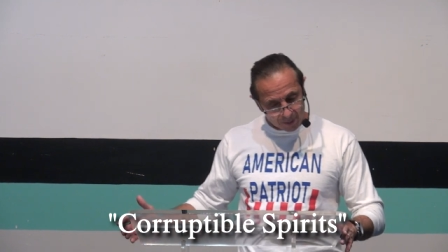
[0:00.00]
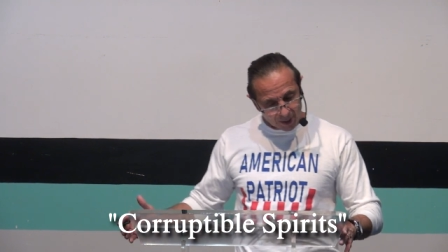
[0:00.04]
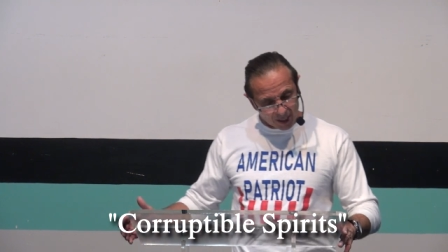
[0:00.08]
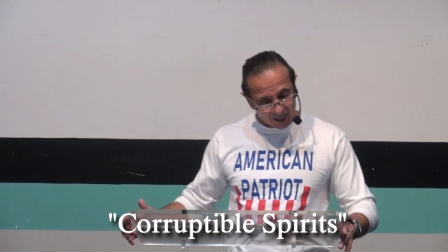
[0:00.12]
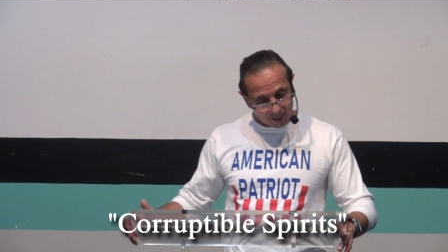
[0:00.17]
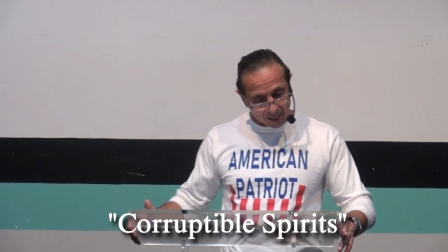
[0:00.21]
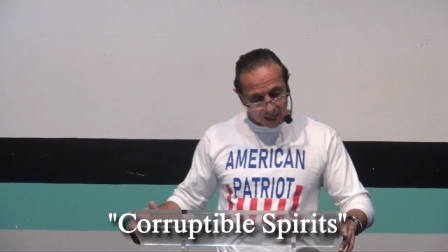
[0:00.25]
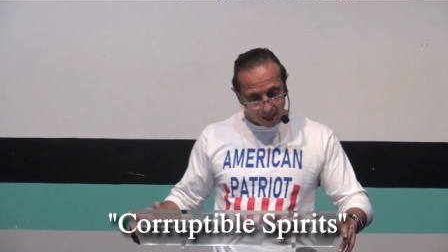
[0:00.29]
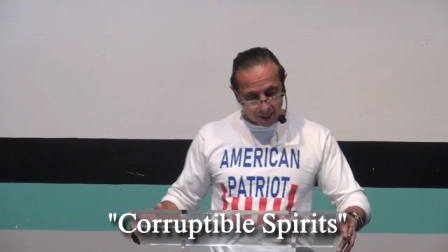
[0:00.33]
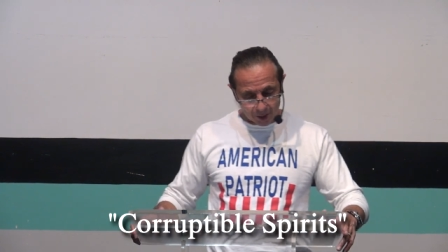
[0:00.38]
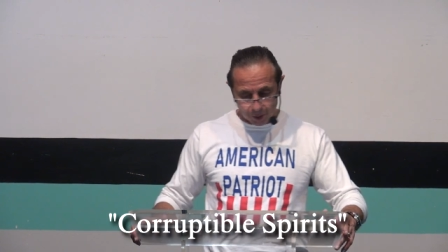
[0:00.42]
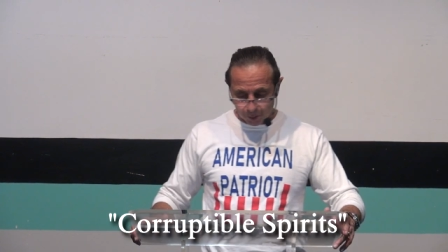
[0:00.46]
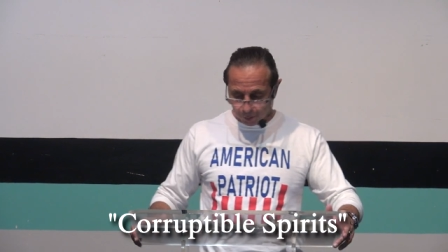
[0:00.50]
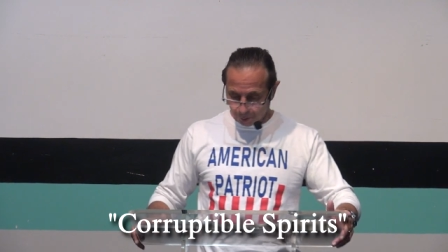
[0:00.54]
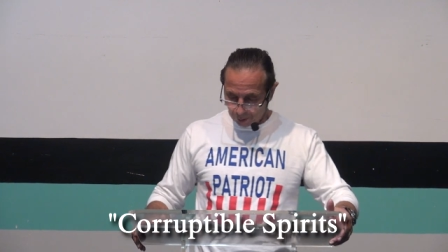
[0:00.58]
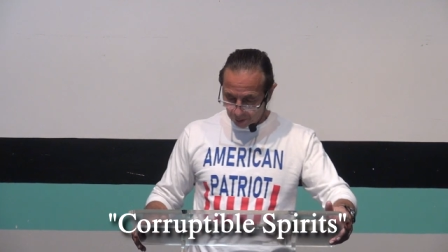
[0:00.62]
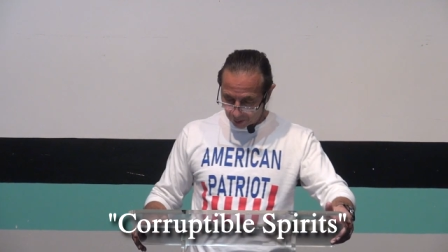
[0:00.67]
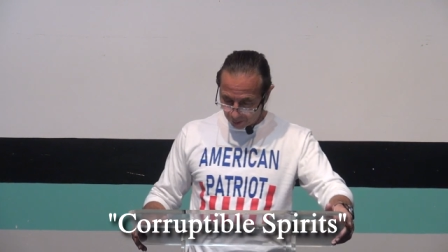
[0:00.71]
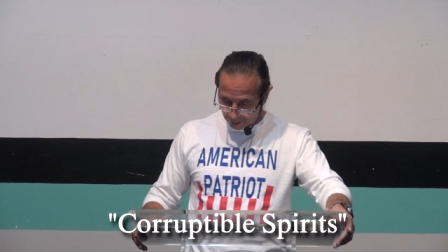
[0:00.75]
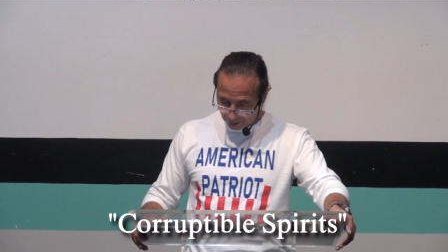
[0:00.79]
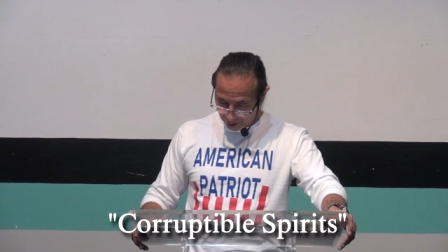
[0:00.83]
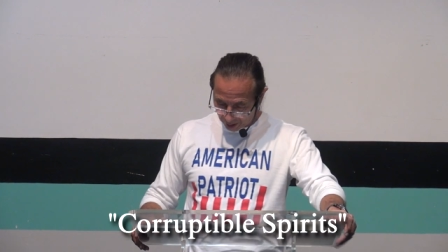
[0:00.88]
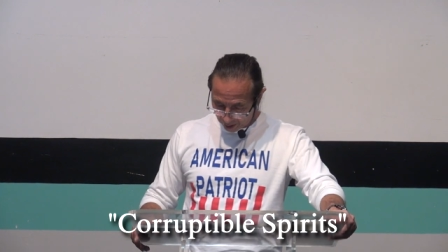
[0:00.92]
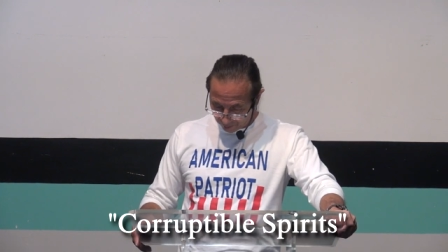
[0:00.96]
being honest with
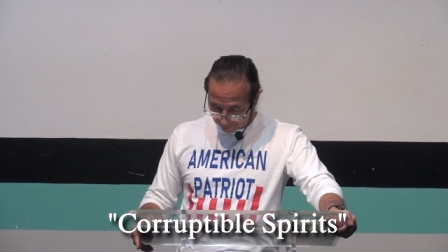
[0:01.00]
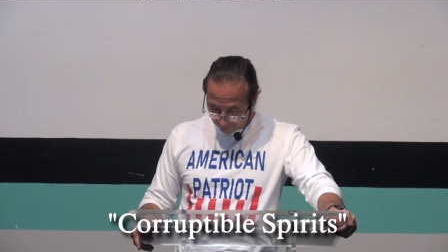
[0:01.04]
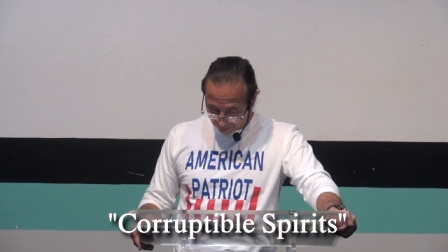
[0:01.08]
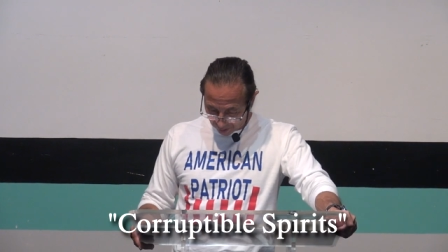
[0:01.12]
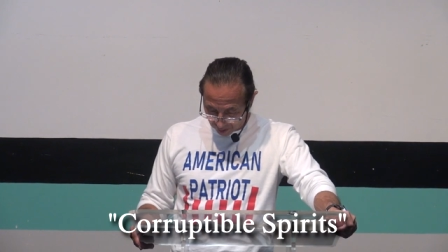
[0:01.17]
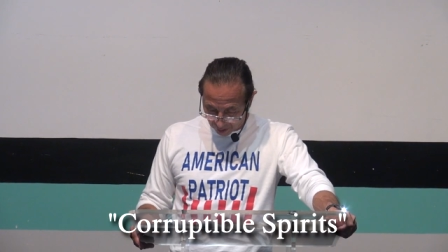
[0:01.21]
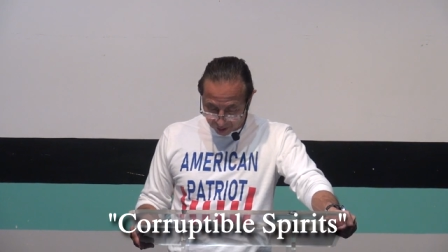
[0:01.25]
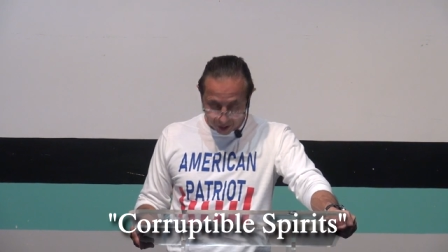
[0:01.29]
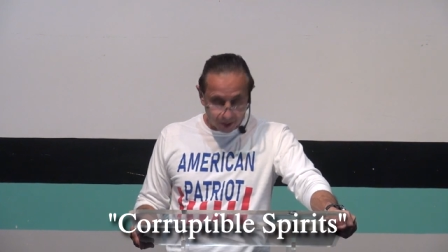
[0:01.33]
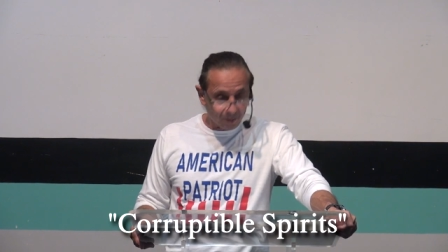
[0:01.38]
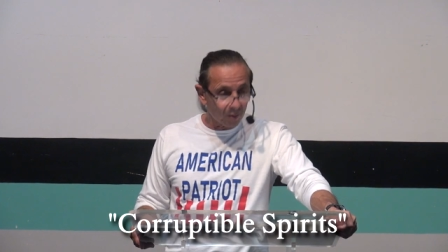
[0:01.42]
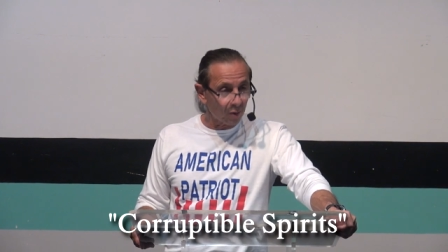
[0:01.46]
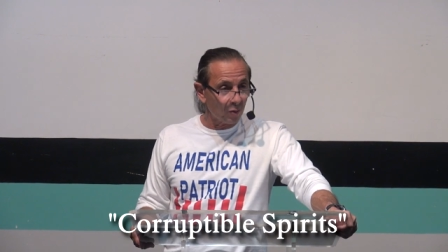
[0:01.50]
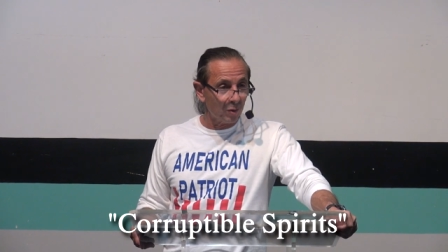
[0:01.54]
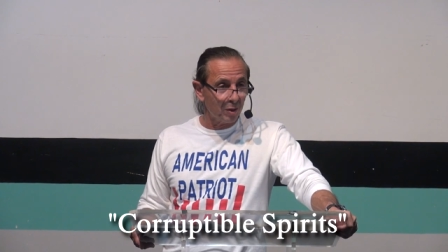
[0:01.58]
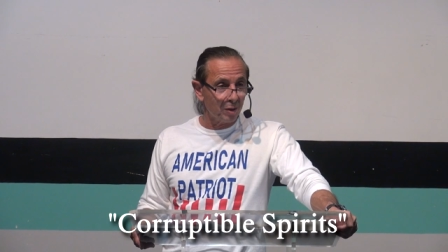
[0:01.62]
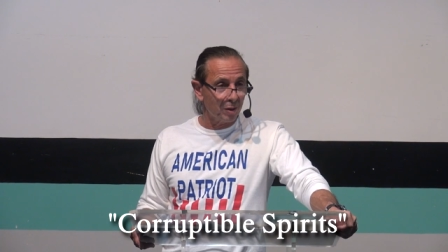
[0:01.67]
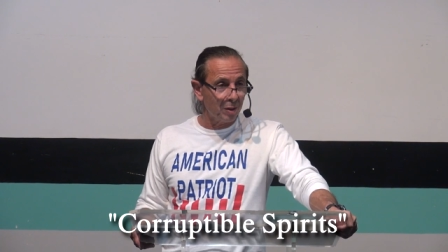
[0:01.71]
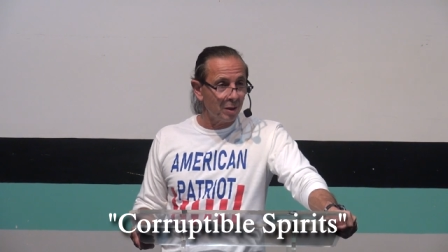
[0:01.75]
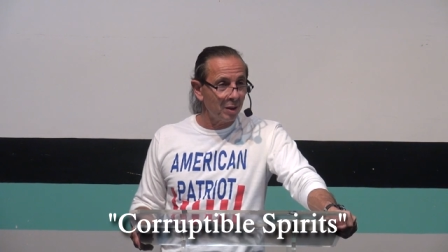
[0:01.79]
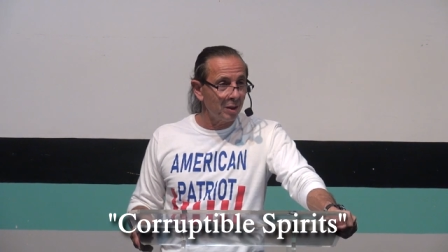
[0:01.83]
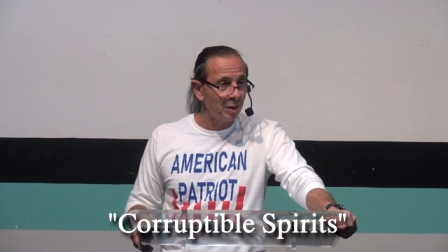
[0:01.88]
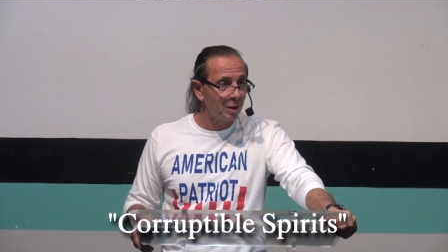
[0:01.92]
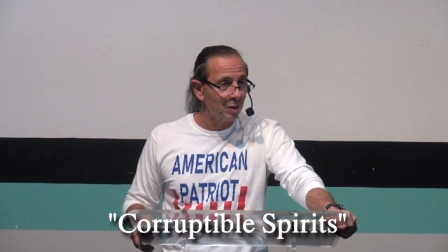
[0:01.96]
yourself is the number one
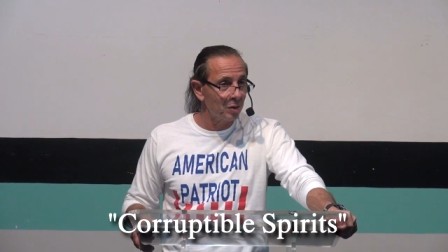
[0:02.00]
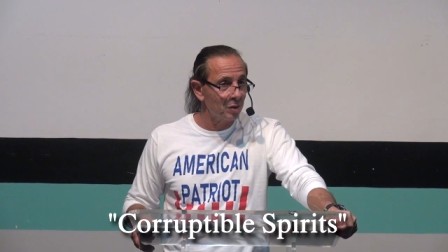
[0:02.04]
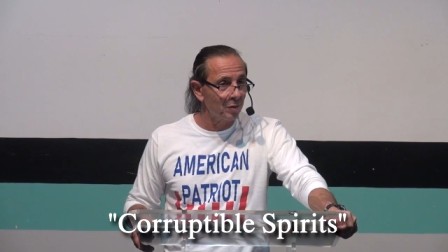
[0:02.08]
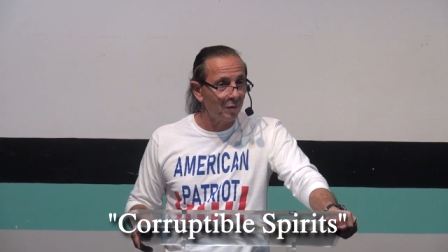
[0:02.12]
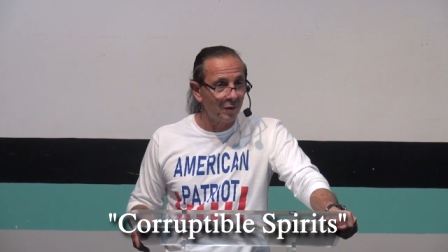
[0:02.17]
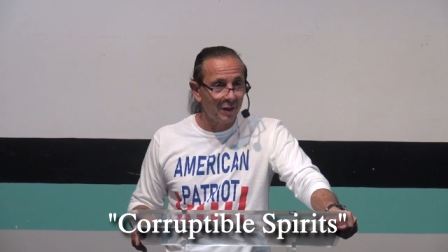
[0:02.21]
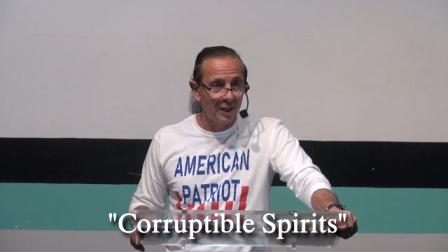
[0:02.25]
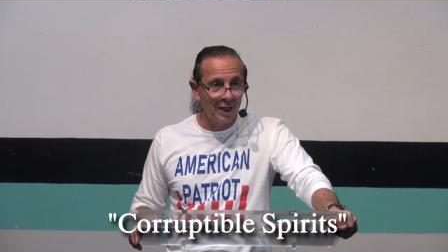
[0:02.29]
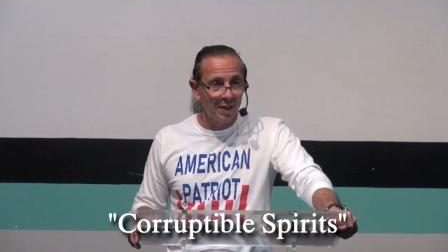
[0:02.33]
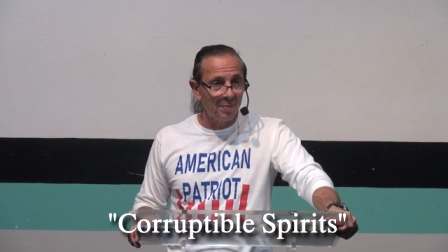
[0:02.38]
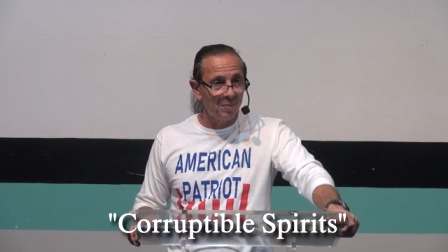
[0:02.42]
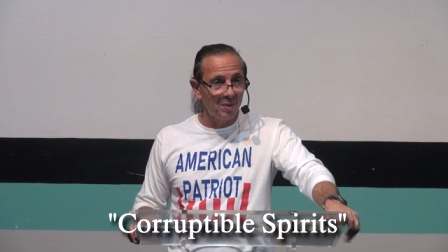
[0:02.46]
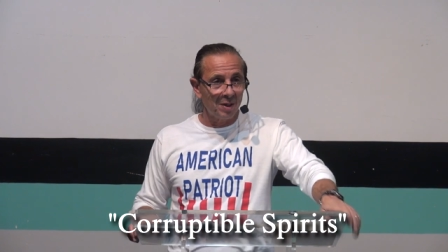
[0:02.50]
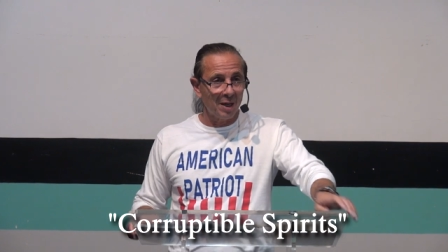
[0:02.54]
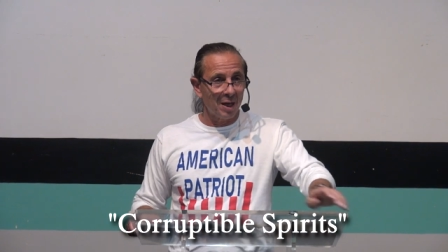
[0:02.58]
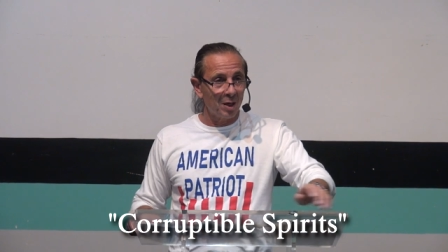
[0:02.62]
thing because if you can't be